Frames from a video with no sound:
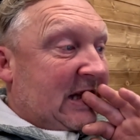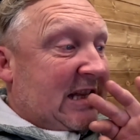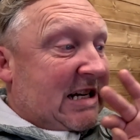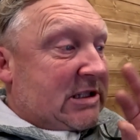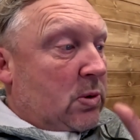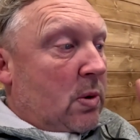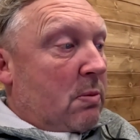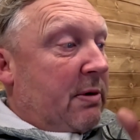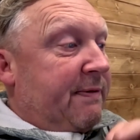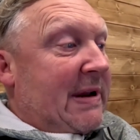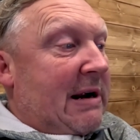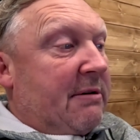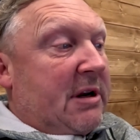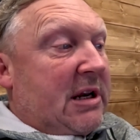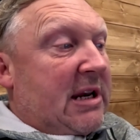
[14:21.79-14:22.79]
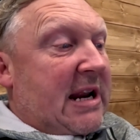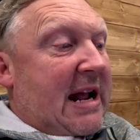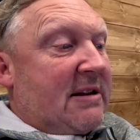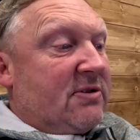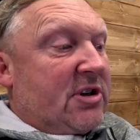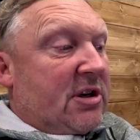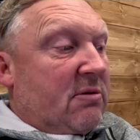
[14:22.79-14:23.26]
That's what we've narrowed it
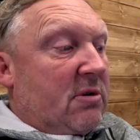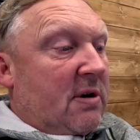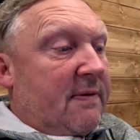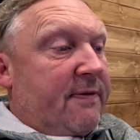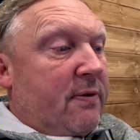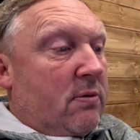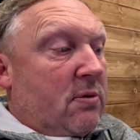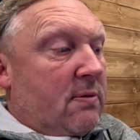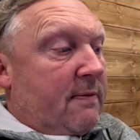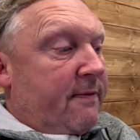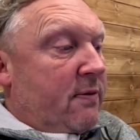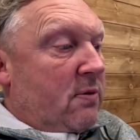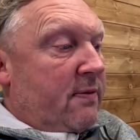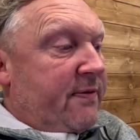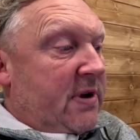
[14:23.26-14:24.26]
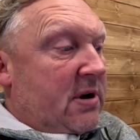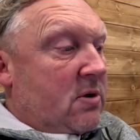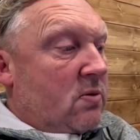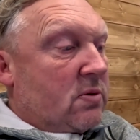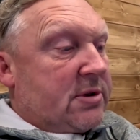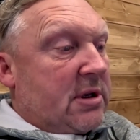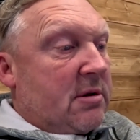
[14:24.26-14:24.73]
down to, like four
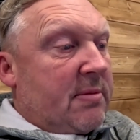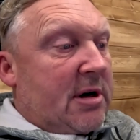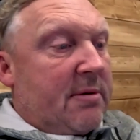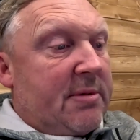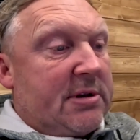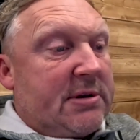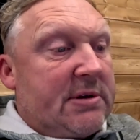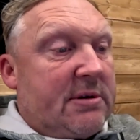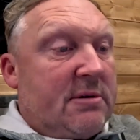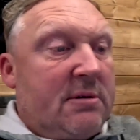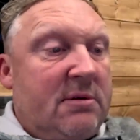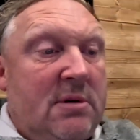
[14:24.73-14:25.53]
vehicles at the moment,